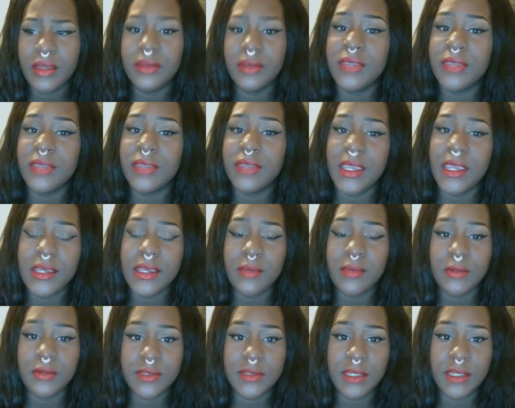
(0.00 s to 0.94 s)
they
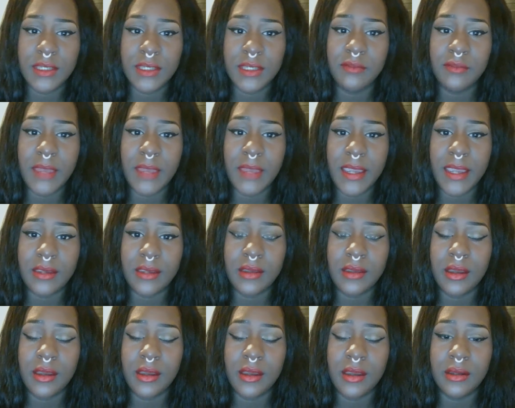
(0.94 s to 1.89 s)
received back
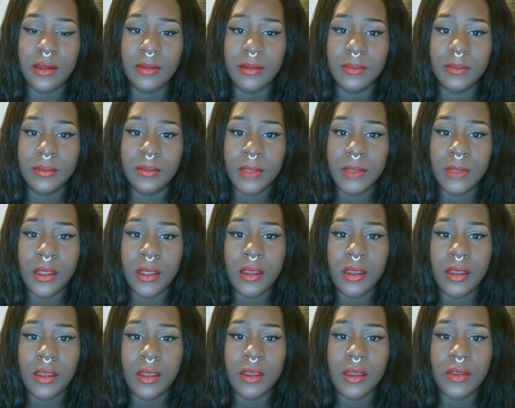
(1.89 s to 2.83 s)

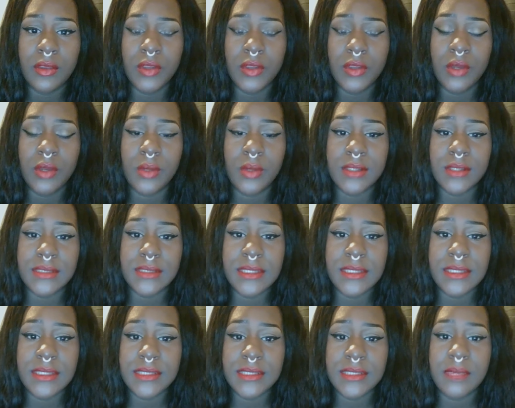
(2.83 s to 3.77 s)
the ones
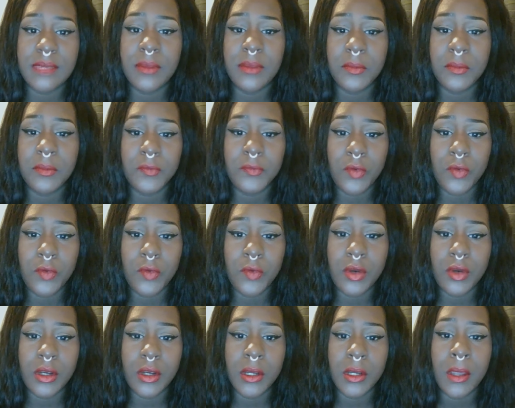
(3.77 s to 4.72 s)
they sent me
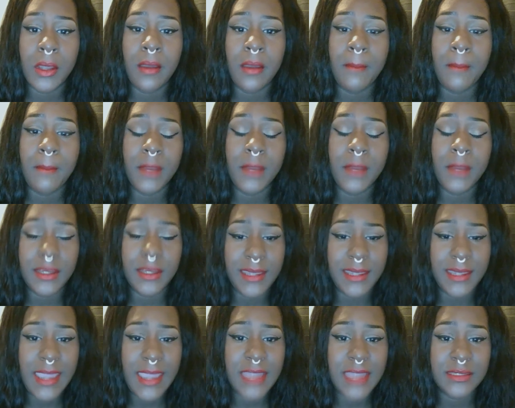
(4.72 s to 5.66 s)
before, but
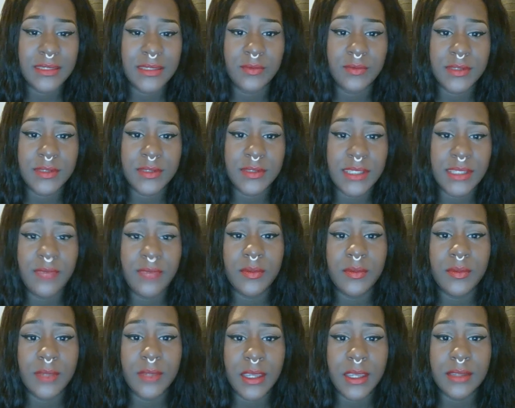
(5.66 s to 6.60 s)
he hasn't received
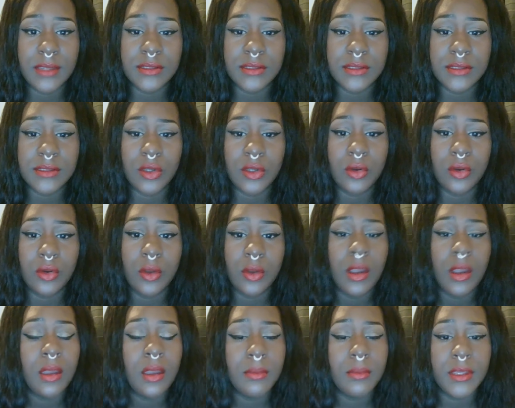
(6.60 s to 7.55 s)
them yet. So
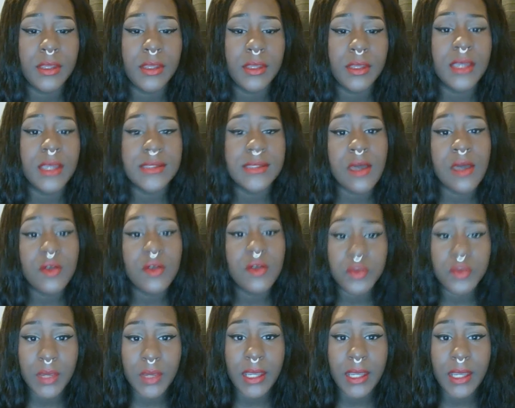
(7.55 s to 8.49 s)
because I
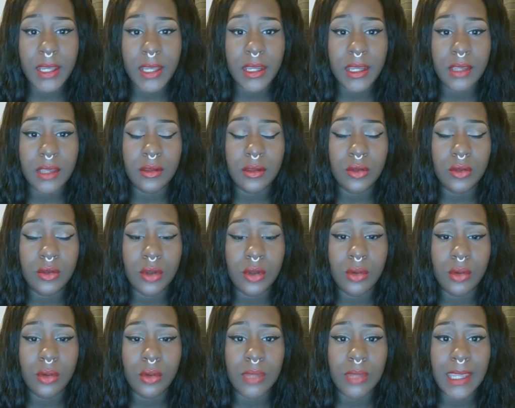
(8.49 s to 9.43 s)
was waiting,
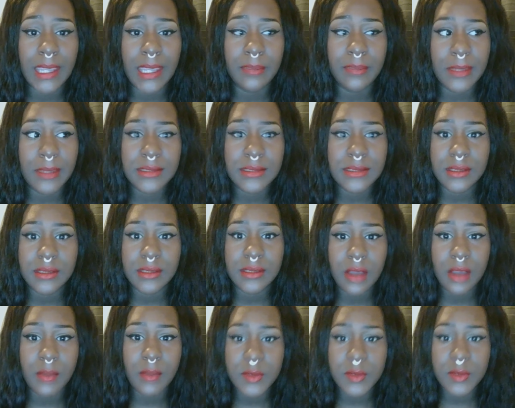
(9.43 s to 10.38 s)
like basically
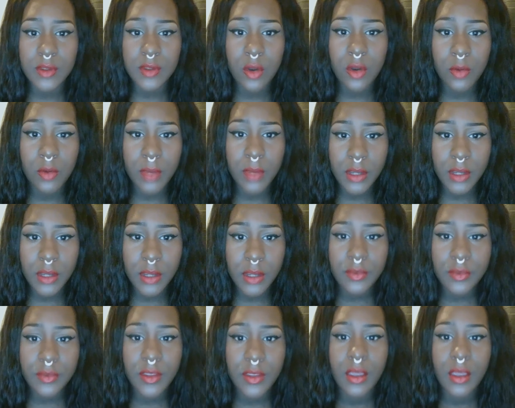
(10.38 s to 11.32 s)
almost a whole month